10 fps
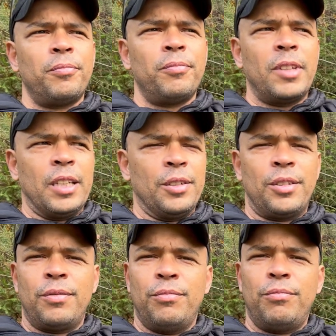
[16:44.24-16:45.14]

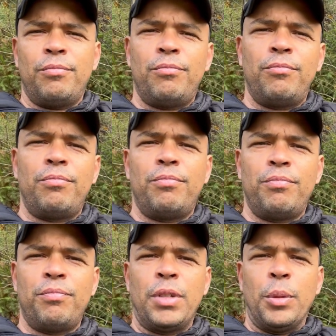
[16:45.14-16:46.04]
these
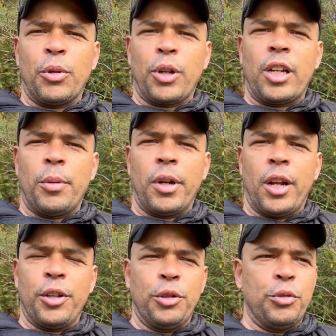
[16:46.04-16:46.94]
people are coming
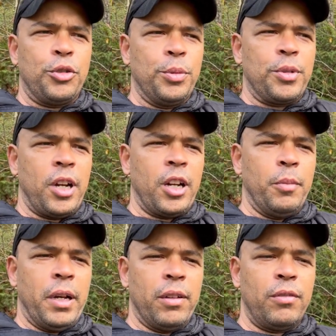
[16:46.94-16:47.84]
onto YouTube talking
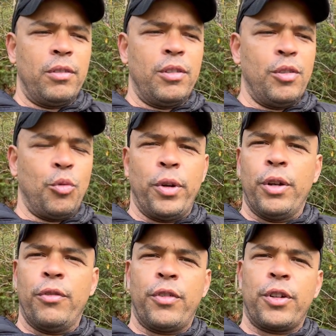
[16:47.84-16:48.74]
about the
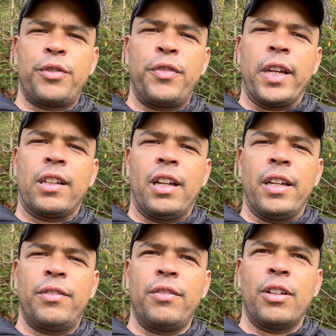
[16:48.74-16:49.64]
real versus fake
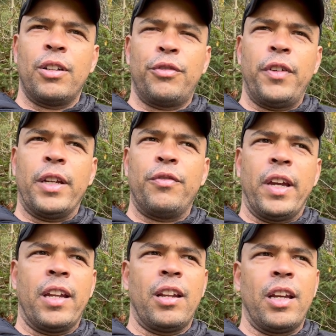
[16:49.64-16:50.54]
life or fake
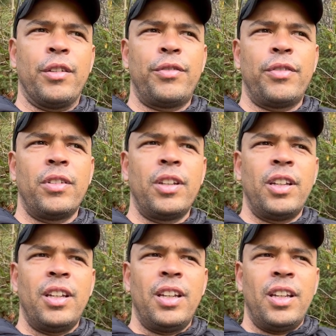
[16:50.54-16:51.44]
van life
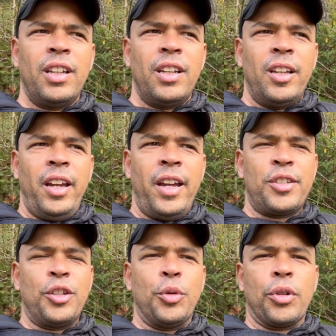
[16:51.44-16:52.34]
has
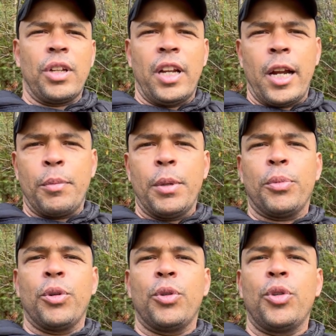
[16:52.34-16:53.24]
to do with a lot of
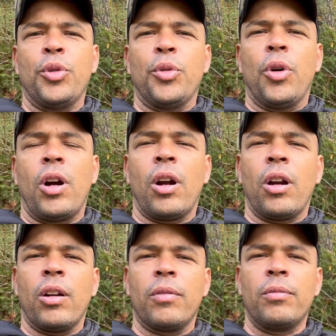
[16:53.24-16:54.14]
people who
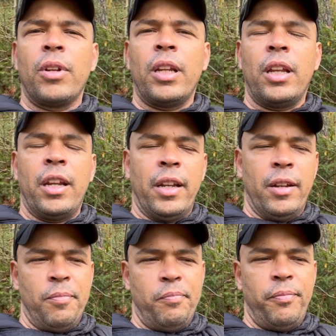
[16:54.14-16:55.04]
are, and, and,